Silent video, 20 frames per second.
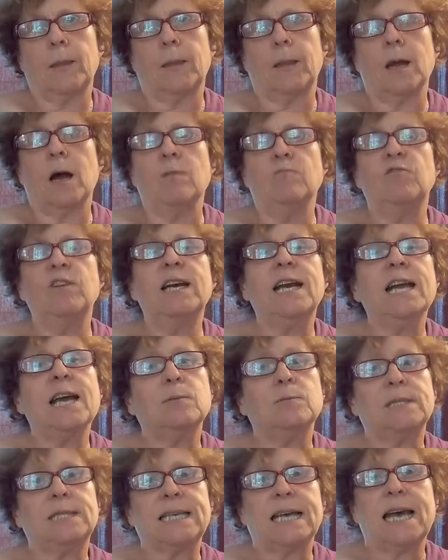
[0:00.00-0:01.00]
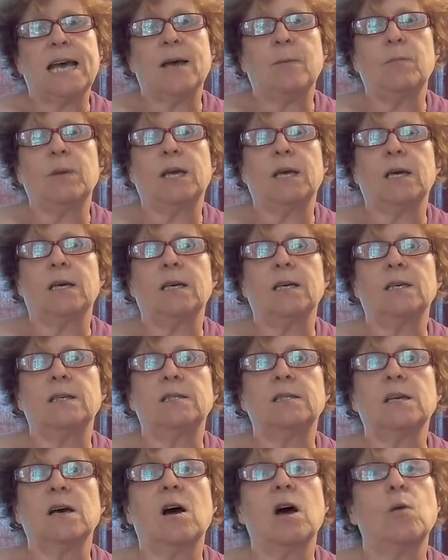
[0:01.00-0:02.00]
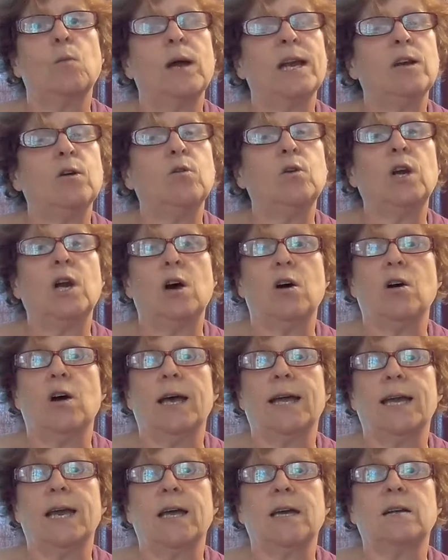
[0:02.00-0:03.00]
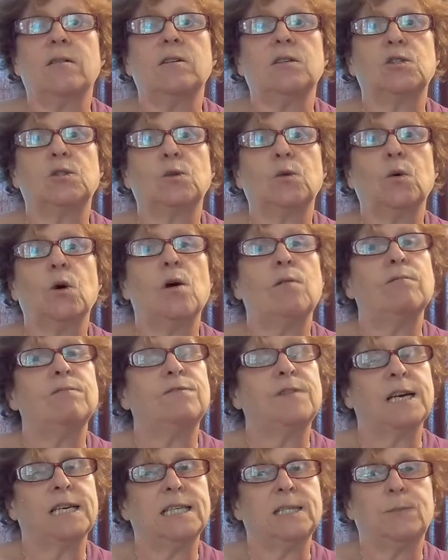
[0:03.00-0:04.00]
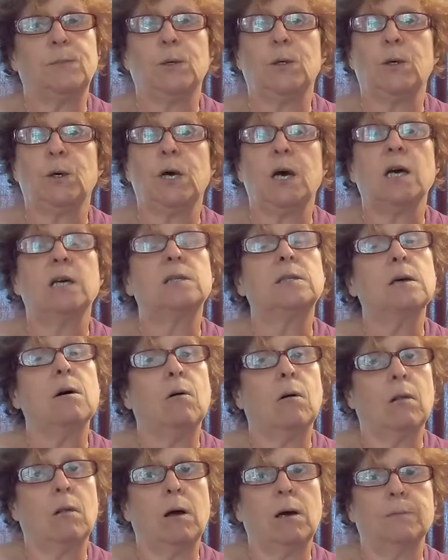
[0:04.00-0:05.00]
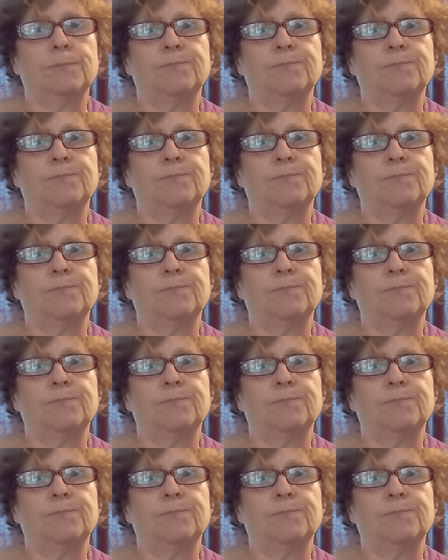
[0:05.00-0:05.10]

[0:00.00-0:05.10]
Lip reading: really upset because I went online and I saw on Facebook a doll.